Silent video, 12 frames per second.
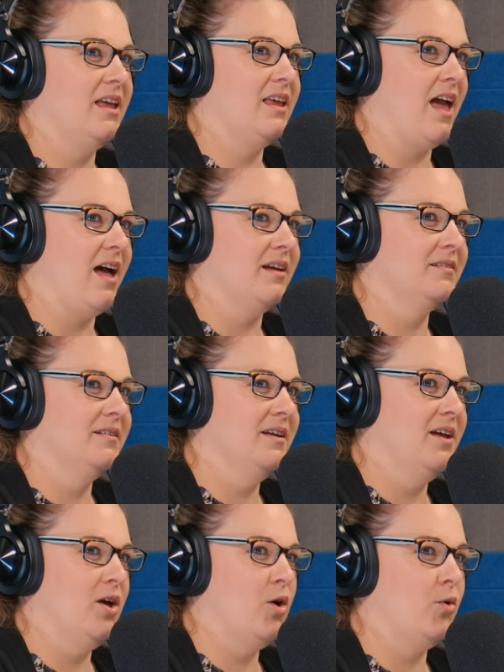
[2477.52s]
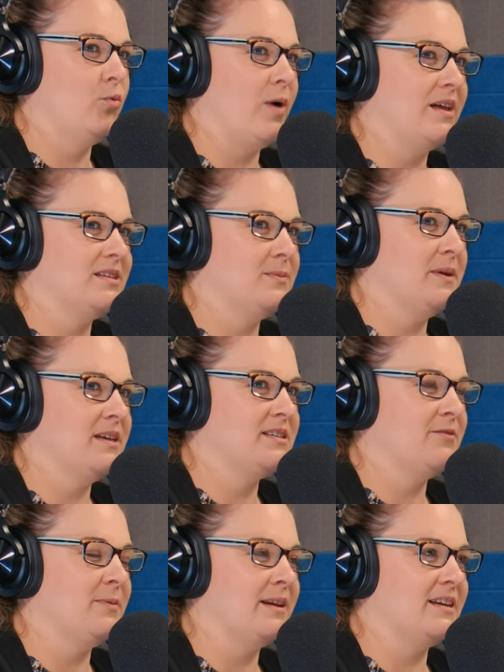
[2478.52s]
videos too. Recipes
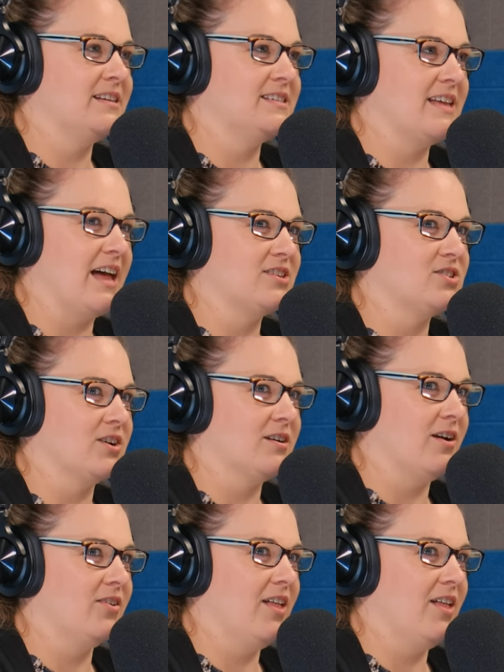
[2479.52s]
have been a disaster in our